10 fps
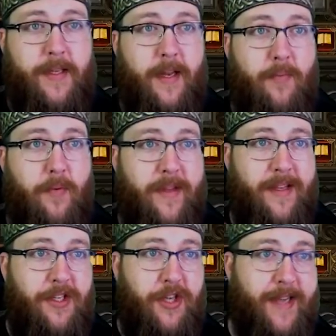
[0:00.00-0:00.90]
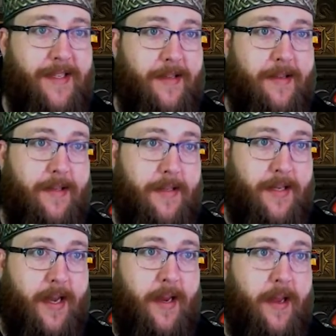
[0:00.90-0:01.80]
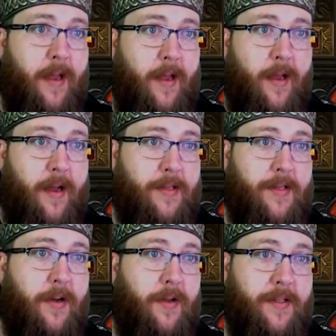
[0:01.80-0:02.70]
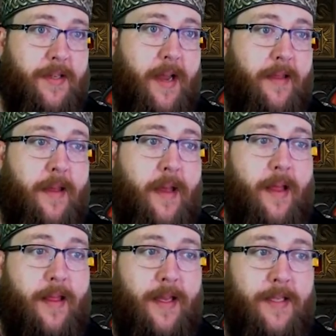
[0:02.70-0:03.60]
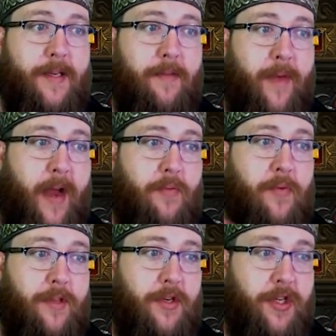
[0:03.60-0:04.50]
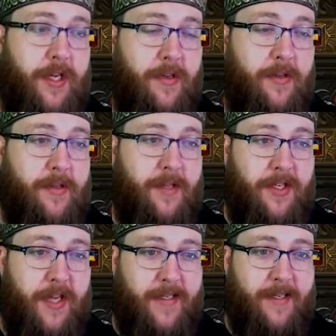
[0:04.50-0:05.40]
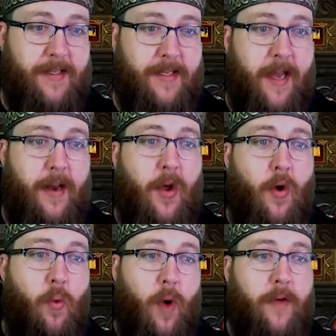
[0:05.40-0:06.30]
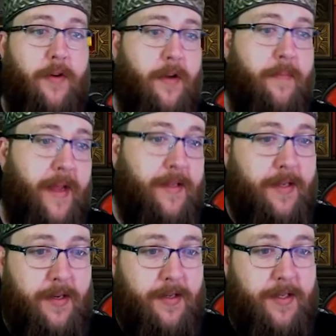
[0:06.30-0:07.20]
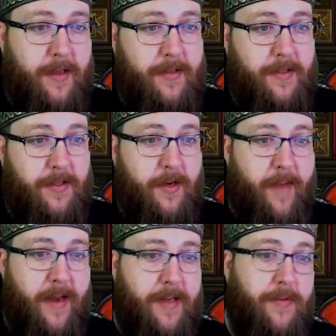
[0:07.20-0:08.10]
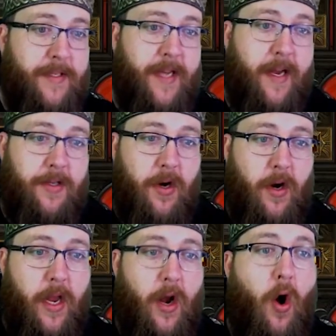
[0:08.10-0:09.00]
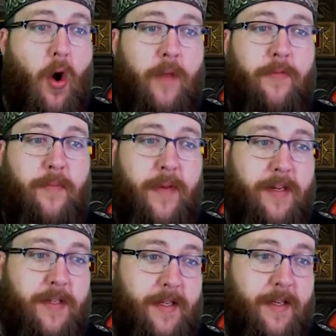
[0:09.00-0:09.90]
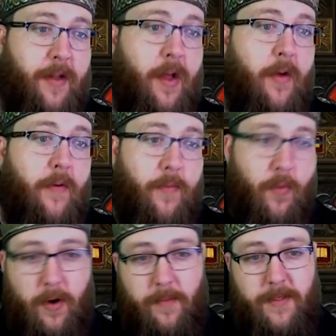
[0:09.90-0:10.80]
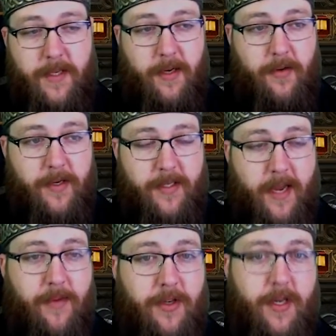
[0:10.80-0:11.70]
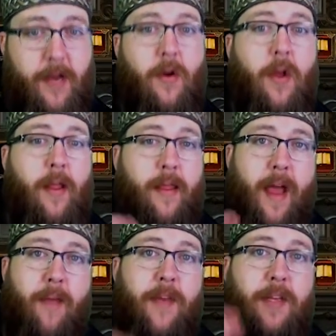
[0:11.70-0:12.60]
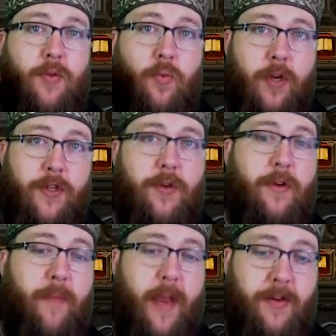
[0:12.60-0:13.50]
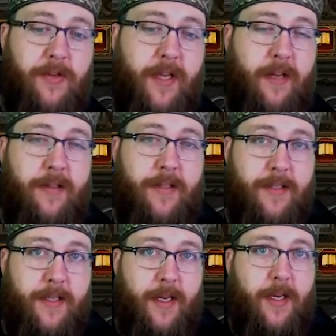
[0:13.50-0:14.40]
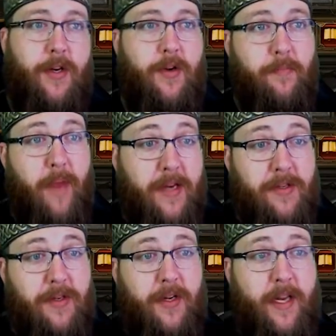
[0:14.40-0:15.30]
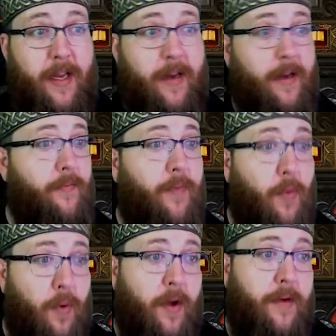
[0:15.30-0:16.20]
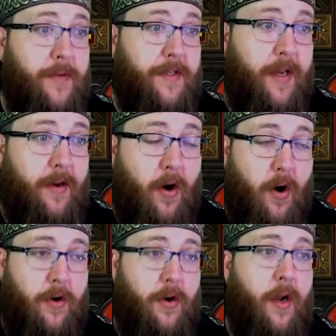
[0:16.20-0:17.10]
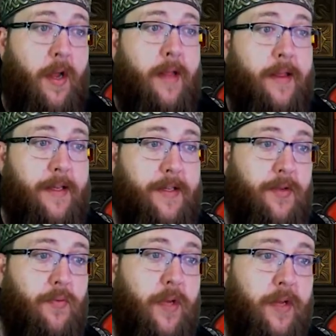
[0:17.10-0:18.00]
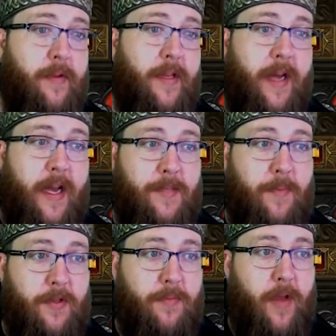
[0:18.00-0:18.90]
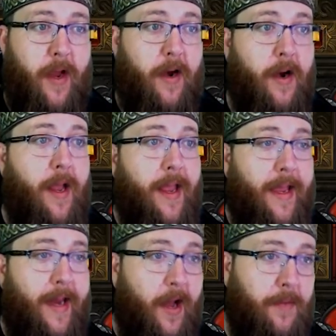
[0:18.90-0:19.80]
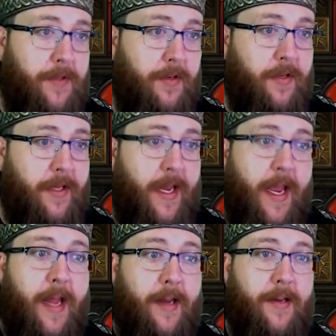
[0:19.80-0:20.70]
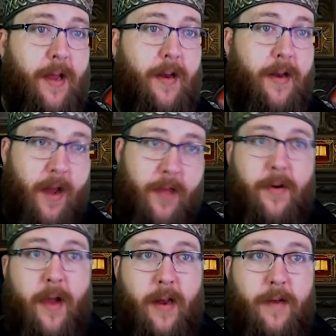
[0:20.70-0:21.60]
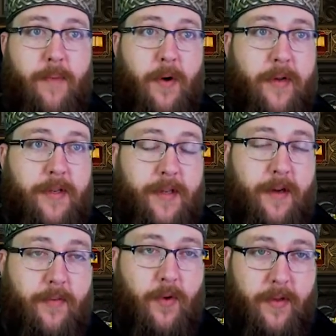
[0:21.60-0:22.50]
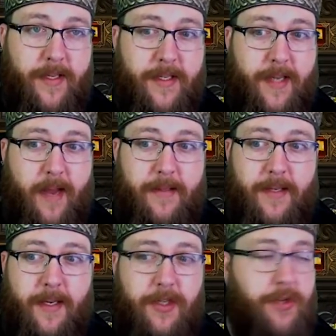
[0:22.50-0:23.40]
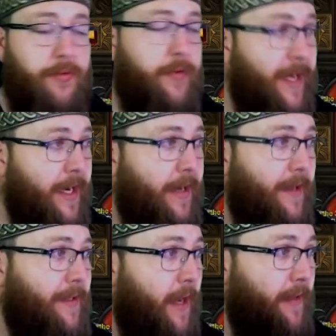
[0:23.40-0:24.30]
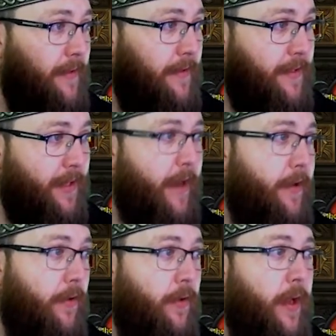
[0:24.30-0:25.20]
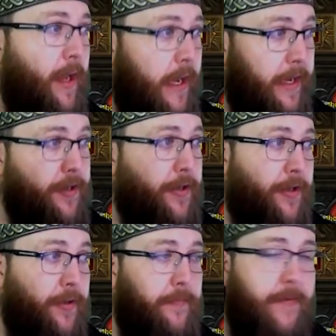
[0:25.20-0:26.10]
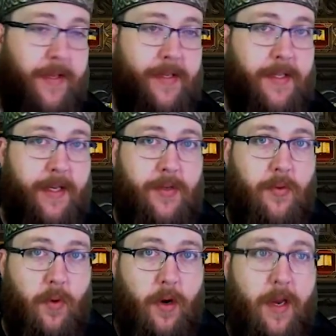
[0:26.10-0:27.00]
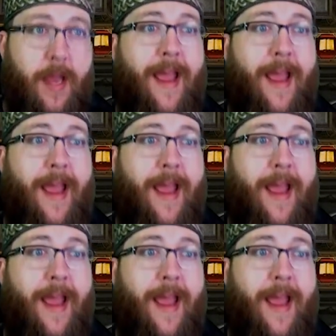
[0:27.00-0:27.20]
setup will be the Jesseth scythe, uh, skull scythe. This combined with the shield, the Jesseth set. While your command your skeletons are commanded to attack a target, all of your minions deal 400% increased damage. Now, that means once you command your skeletons in, your mages are going to hit 400% harder. This is a really, really nice multiplier. It helps early. And another added bonus of rolling scythes is you need a scythe of the cycle in your cube for this thing to work